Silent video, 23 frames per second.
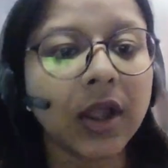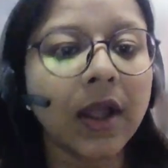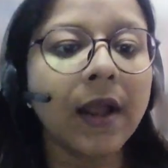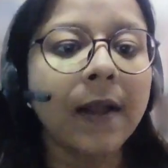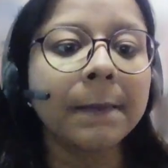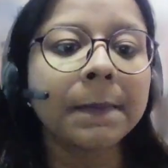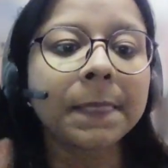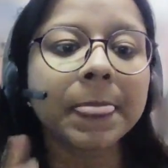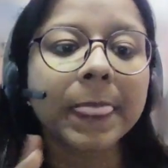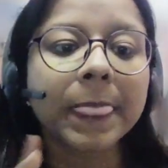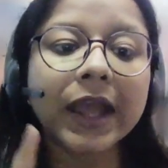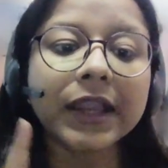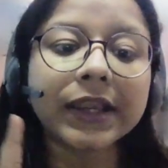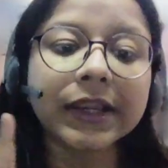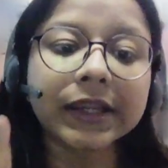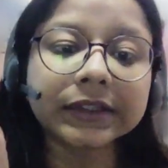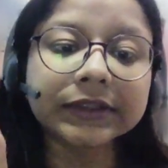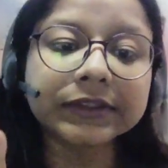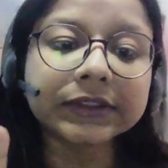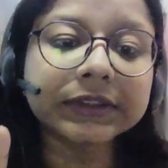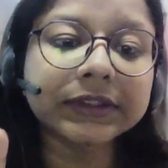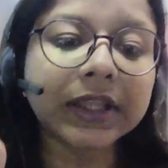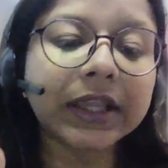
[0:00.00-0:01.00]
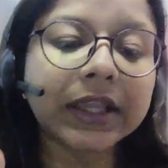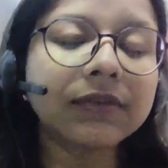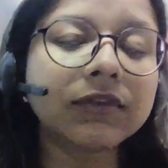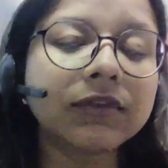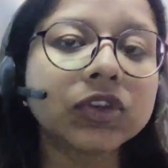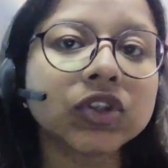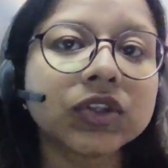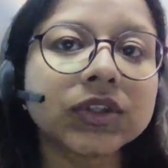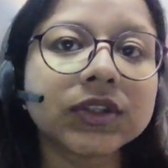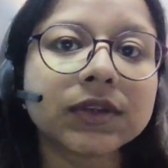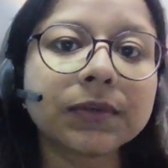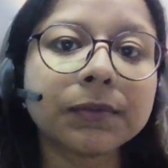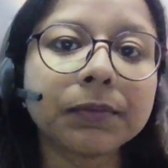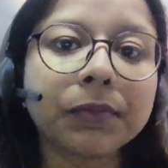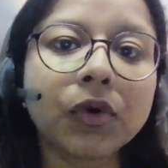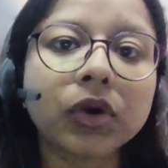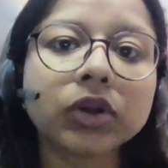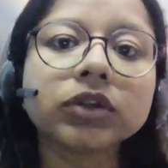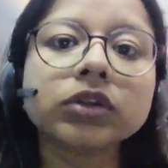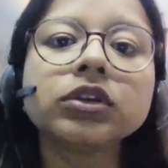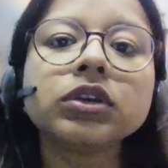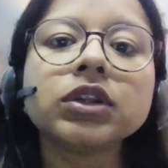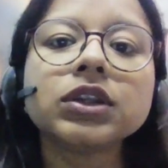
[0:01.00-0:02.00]
Another thing which is
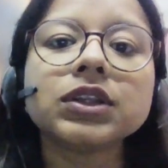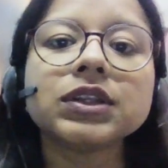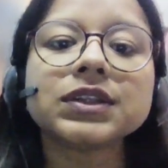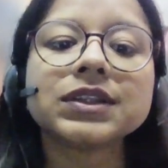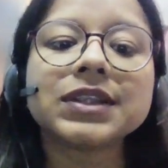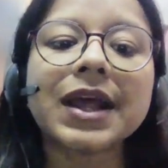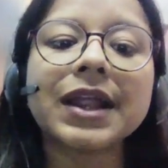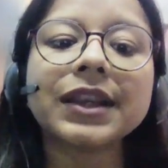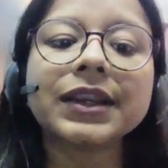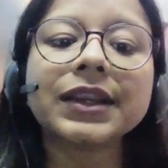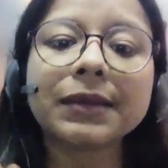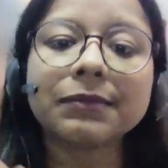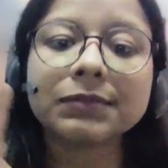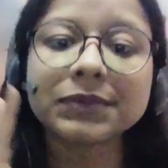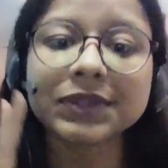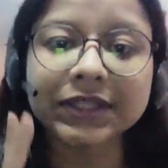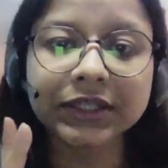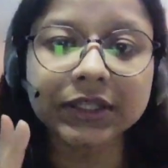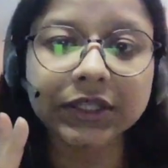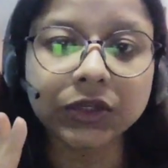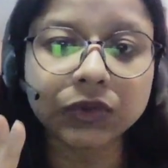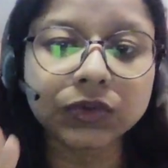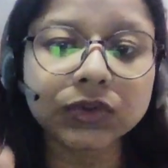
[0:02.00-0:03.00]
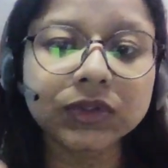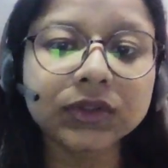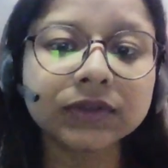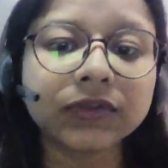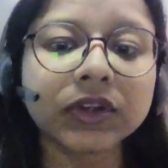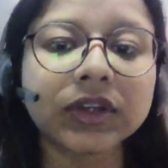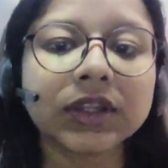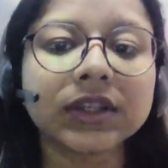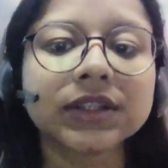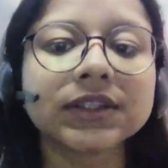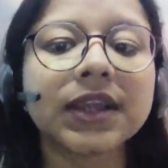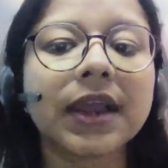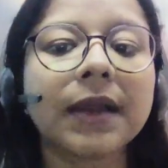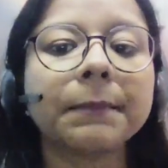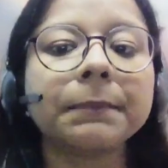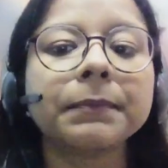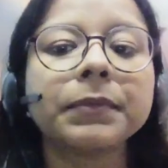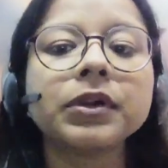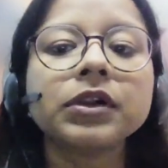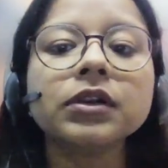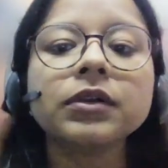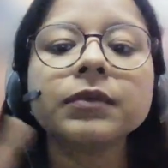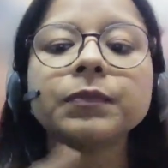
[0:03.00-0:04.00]
important is that MCQs, for
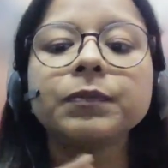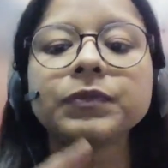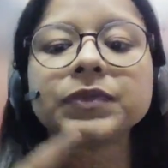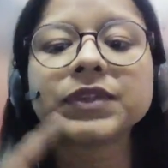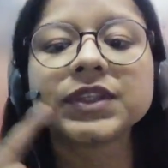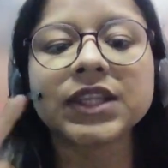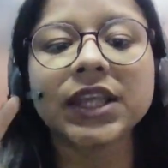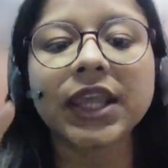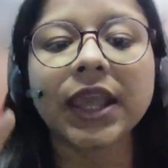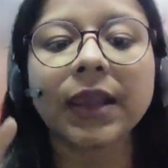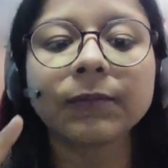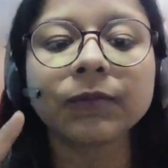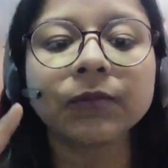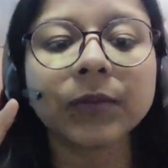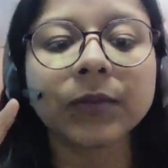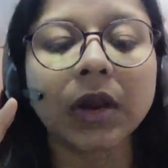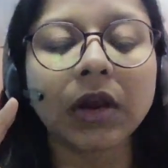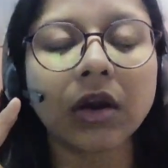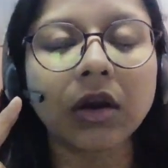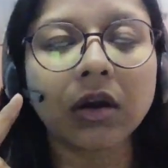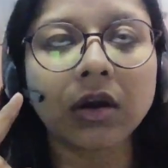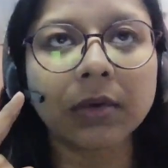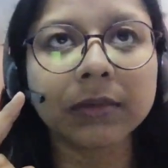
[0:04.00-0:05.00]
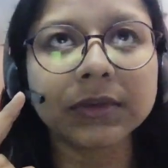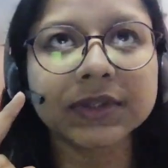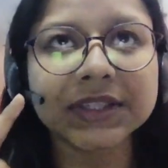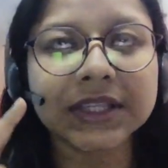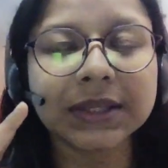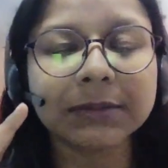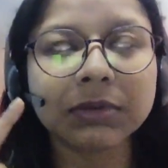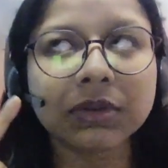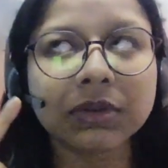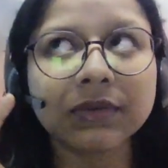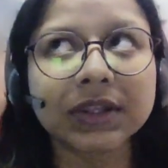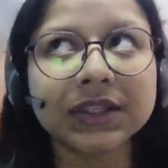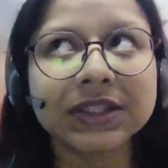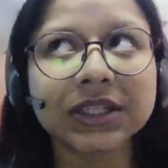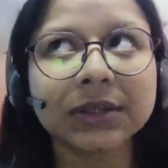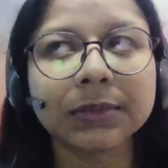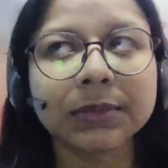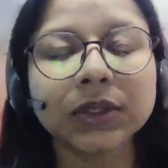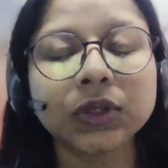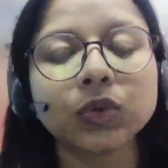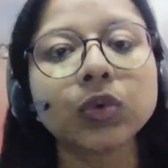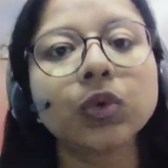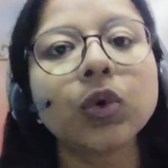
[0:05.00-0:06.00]
example, CM, uh, CB1,
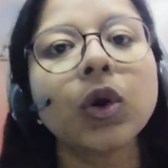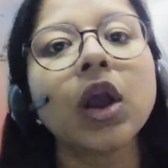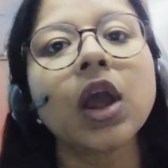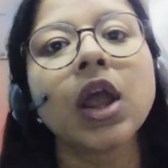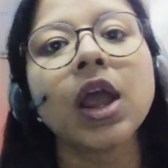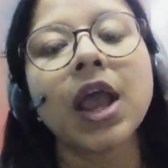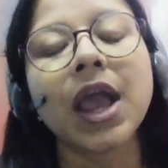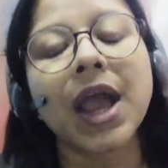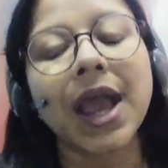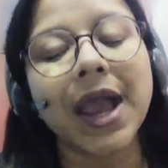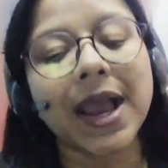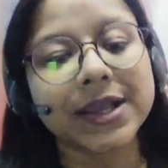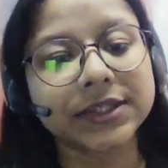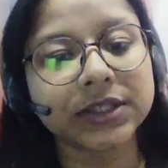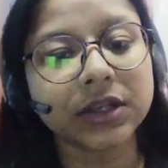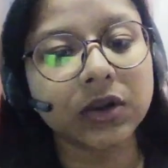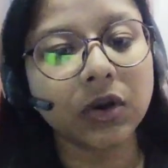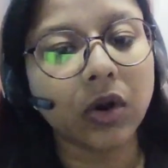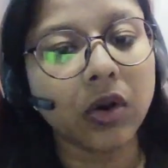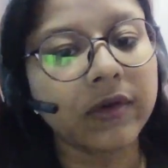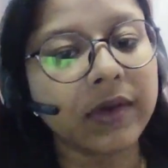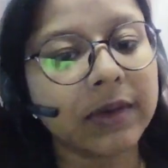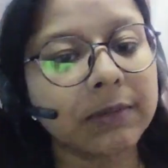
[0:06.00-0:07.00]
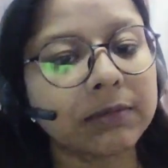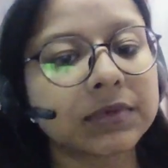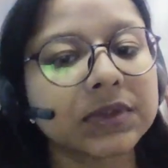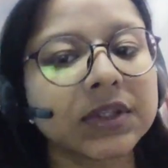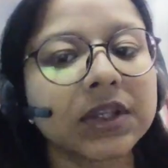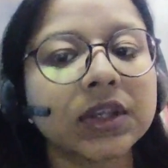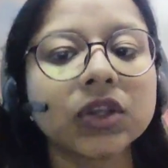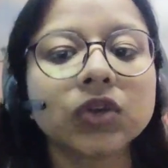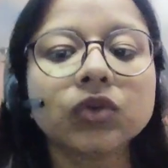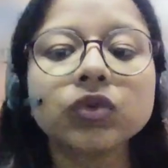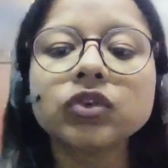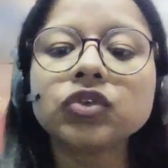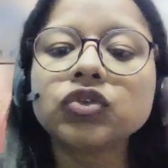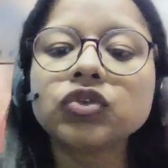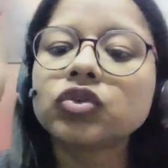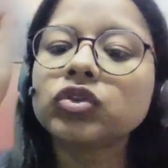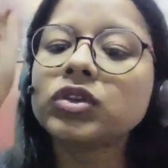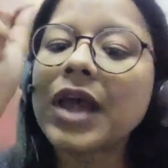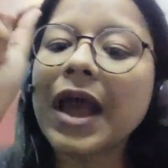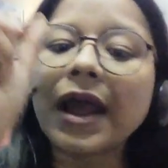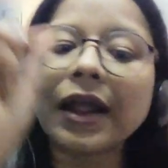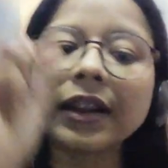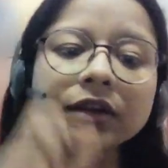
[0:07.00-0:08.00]
CB2 has a lot of MCQs. So
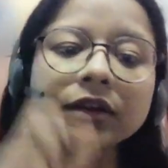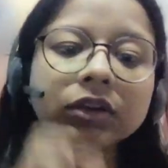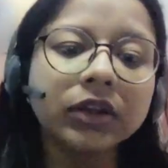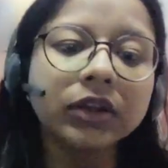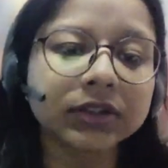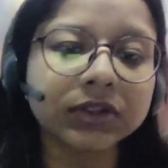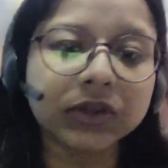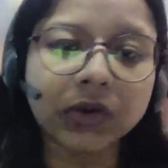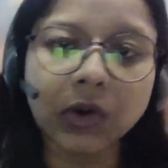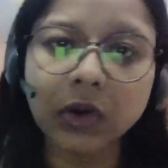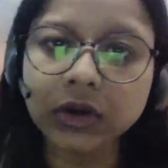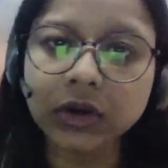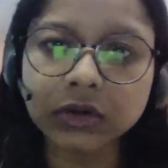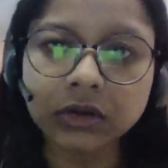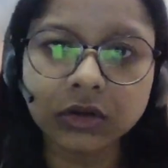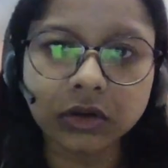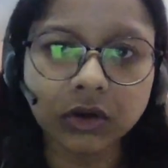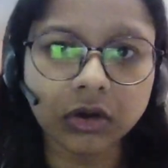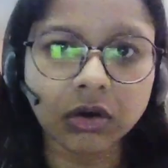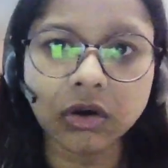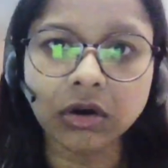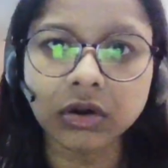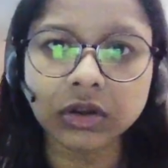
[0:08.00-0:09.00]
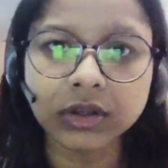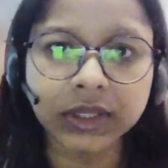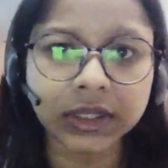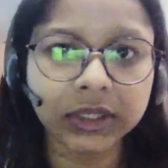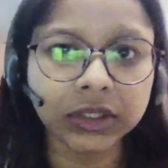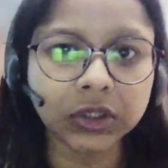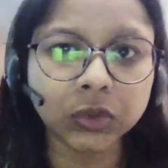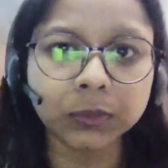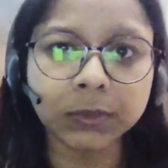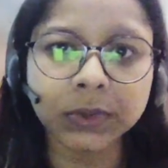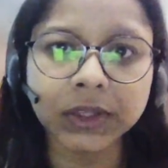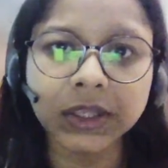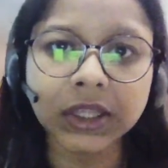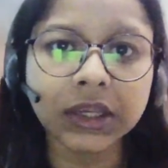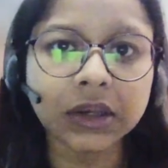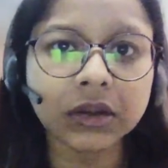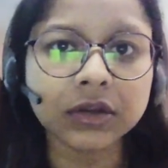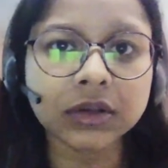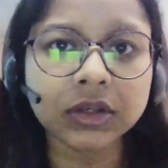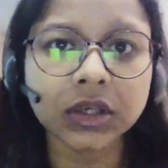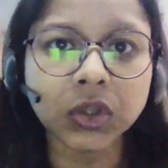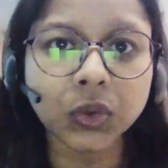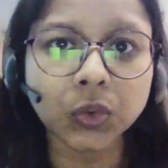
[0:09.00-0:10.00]
that does not uh, need to be in a
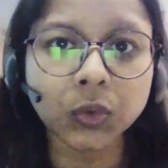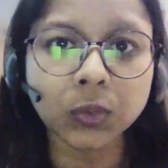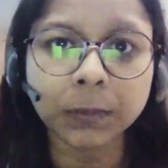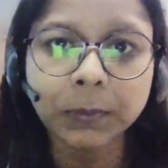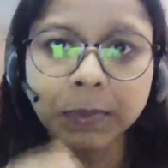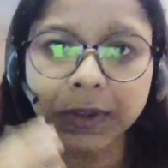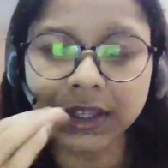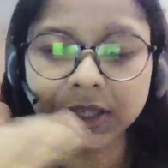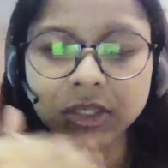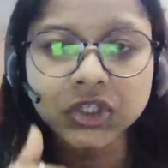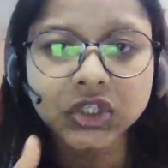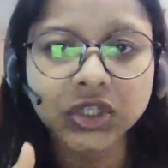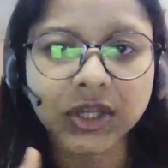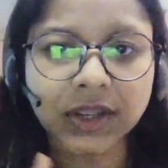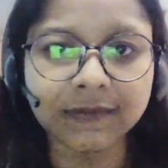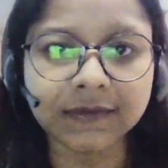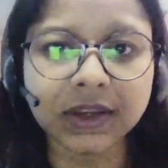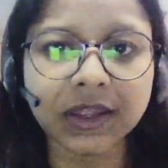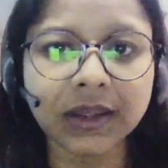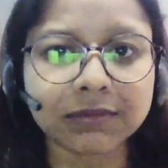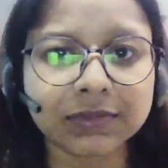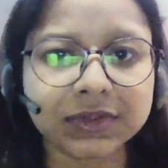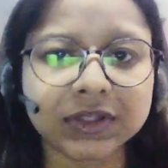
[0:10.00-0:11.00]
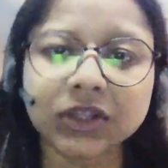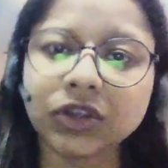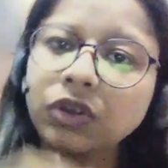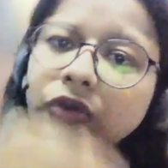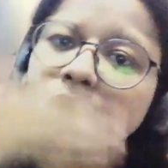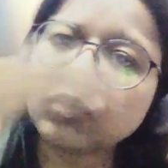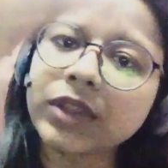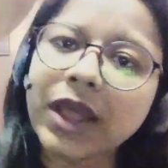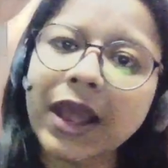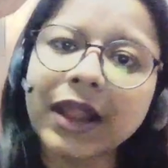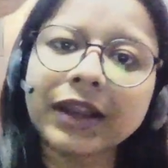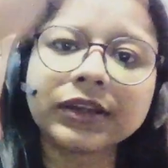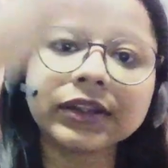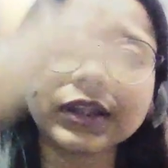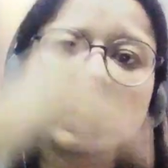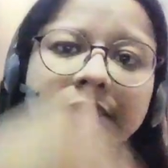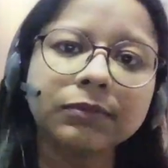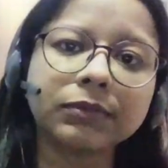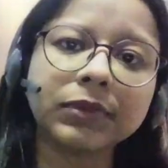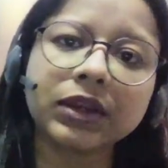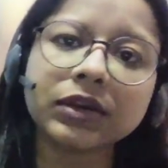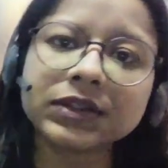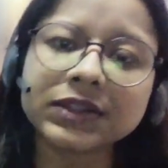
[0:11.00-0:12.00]
new page every MCQ. That can
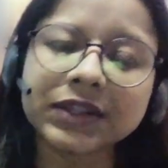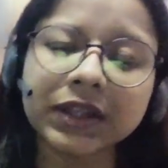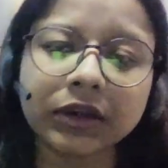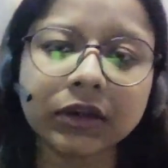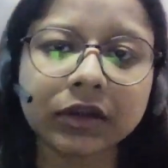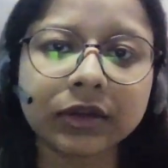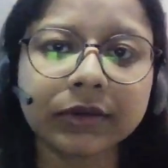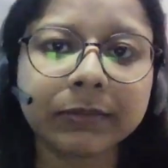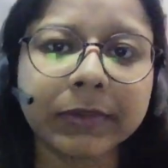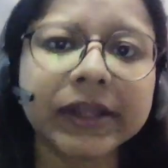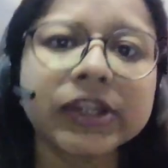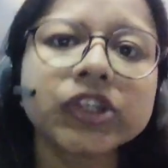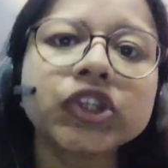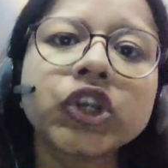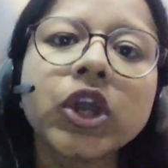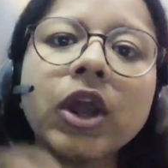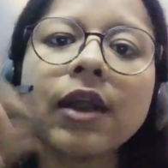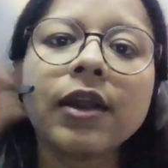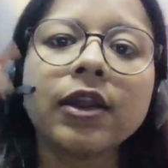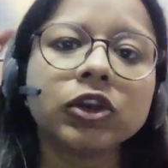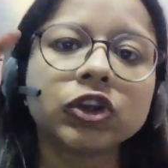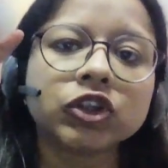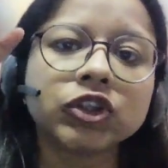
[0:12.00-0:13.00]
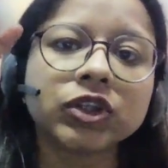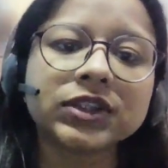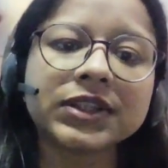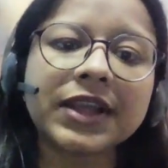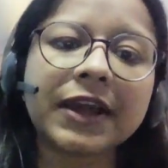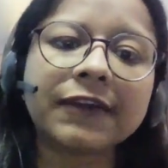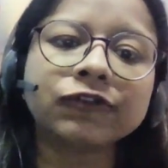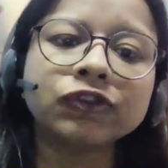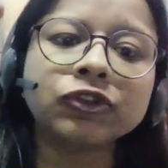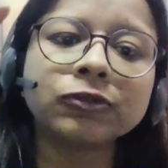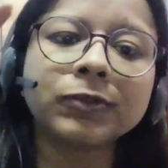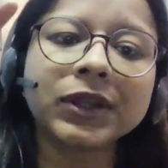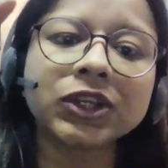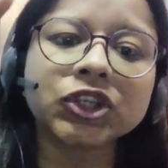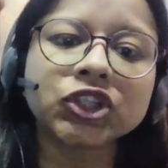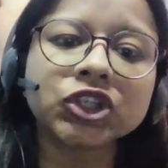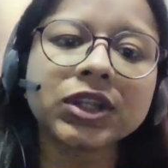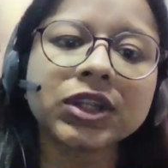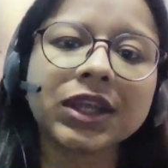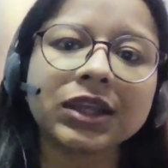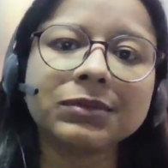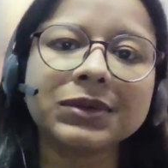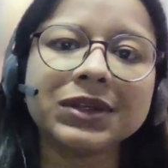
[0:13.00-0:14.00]
be in a single page. You just have to mention
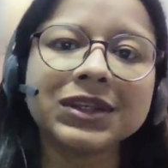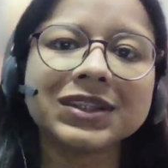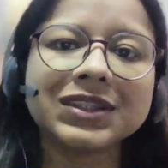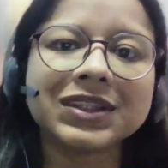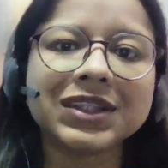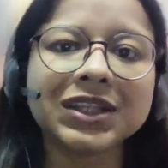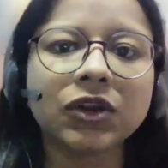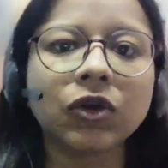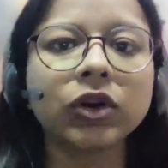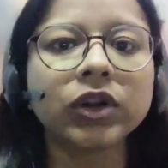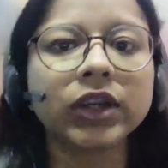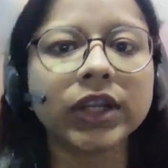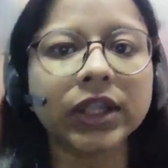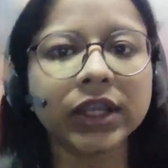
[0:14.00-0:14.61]
A, B, C or D.